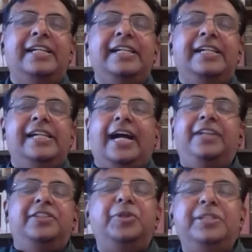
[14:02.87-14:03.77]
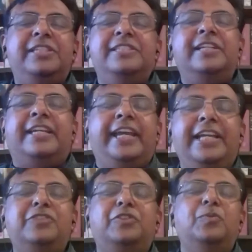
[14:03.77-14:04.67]
And therefore he says the
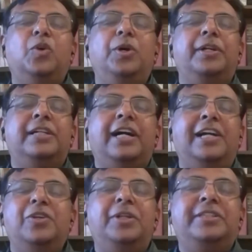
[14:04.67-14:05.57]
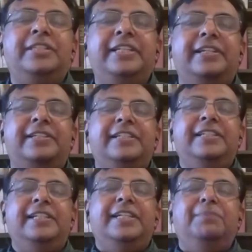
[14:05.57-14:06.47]
gains from war are not there,
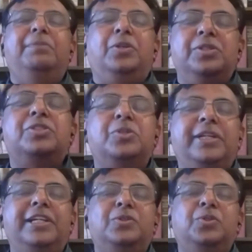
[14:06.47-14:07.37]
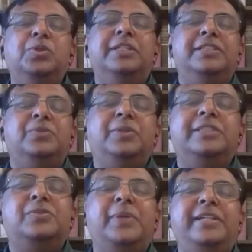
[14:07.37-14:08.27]
because today a Google is
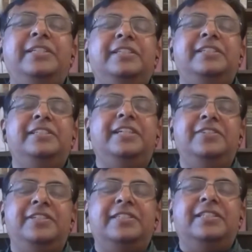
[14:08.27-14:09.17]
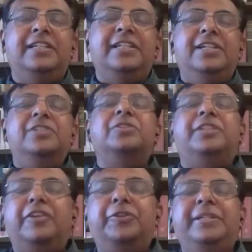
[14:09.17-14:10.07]
worth 20, 30 countries. So
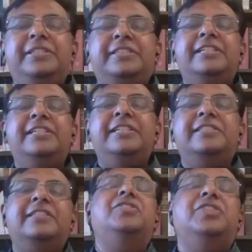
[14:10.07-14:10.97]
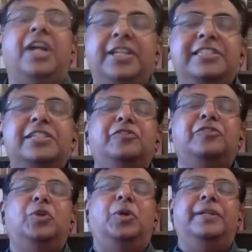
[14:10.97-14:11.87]
therefore he says that the chances of
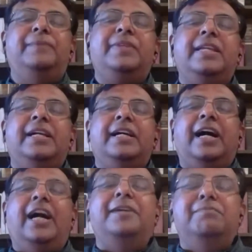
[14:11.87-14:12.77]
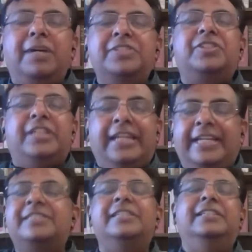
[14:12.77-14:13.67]
war are much
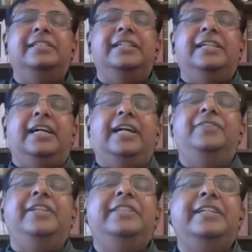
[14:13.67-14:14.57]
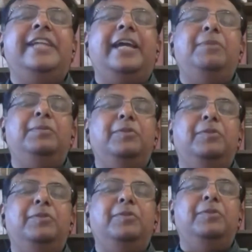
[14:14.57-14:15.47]
lesser than they can be
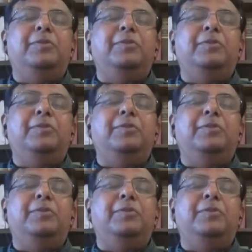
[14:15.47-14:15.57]
before.